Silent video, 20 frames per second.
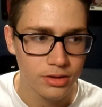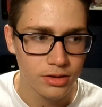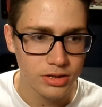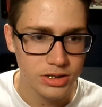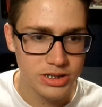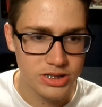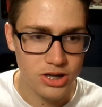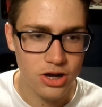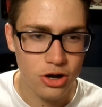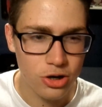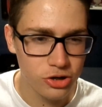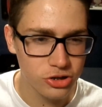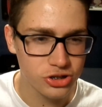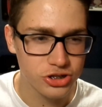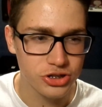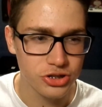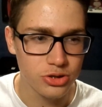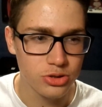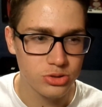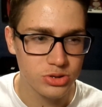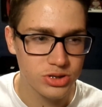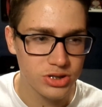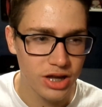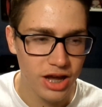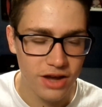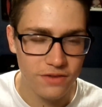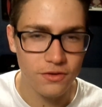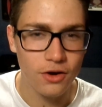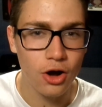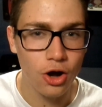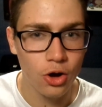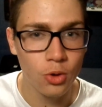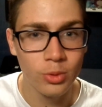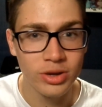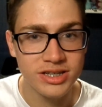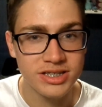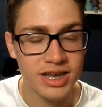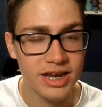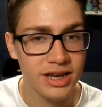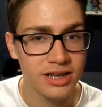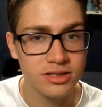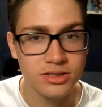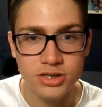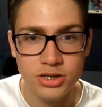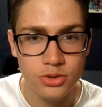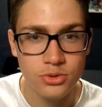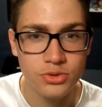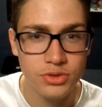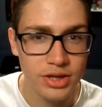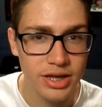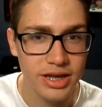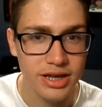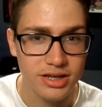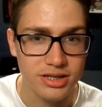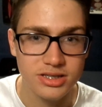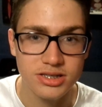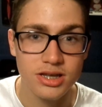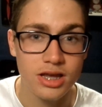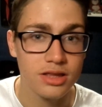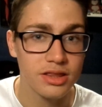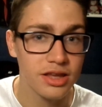Soccer shoes have always had two things.